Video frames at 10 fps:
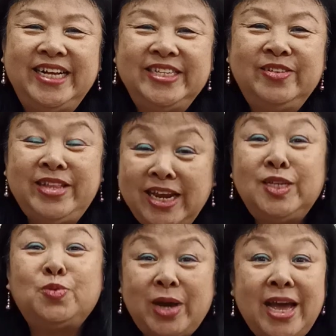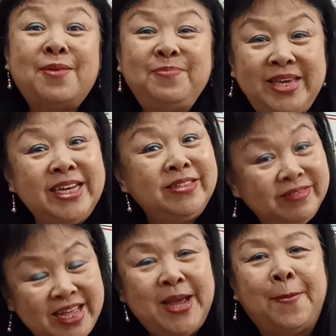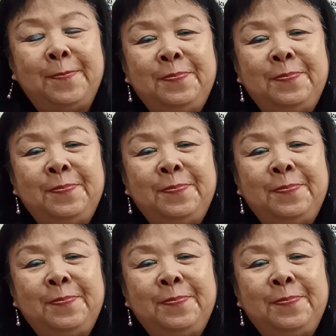So that is why I'm here today.